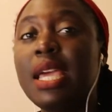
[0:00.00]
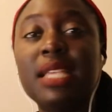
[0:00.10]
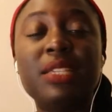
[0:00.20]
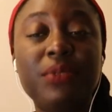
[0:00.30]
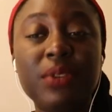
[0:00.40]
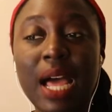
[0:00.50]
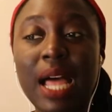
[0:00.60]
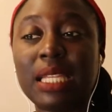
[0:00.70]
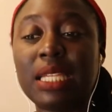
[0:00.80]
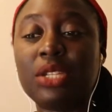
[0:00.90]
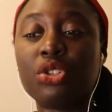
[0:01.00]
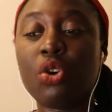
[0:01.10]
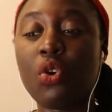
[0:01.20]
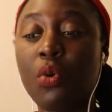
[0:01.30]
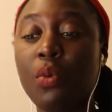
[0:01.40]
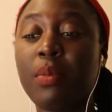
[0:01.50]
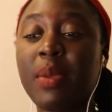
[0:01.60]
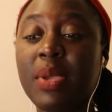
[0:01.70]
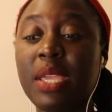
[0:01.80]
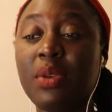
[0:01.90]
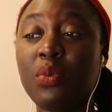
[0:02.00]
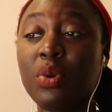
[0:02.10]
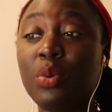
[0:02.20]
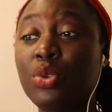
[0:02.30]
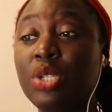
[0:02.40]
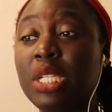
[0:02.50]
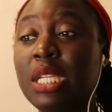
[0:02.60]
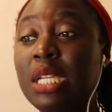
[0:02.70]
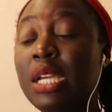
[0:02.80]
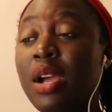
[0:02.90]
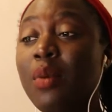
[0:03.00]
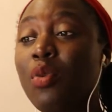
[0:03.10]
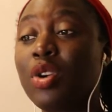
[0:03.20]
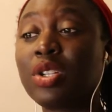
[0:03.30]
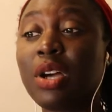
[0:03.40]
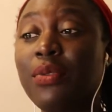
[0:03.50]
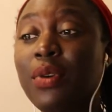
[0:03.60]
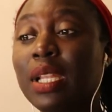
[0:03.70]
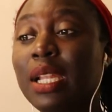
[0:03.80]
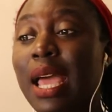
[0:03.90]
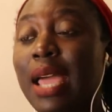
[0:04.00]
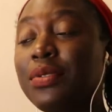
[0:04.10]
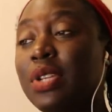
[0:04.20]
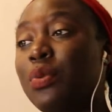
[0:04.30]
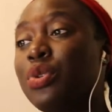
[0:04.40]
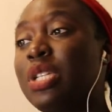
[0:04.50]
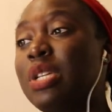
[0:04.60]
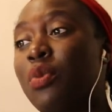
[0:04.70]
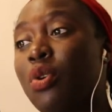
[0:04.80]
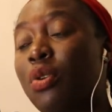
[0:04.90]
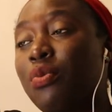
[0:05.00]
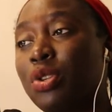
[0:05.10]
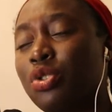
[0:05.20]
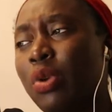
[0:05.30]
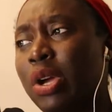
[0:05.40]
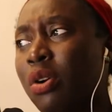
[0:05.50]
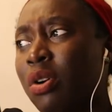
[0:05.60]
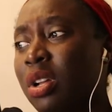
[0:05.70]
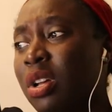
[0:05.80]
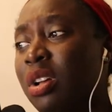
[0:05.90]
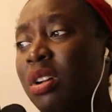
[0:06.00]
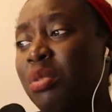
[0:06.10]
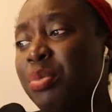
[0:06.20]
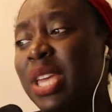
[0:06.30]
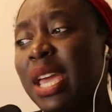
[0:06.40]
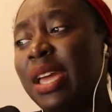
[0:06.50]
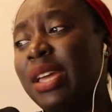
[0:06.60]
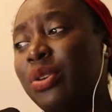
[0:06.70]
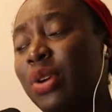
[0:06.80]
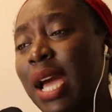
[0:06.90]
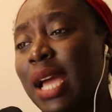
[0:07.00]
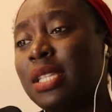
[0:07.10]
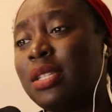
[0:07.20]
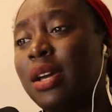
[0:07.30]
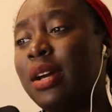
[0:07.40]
It's a finale. So maybe we will see more stuff on their lives and we'll see more of what's going on. But yeah, you guys,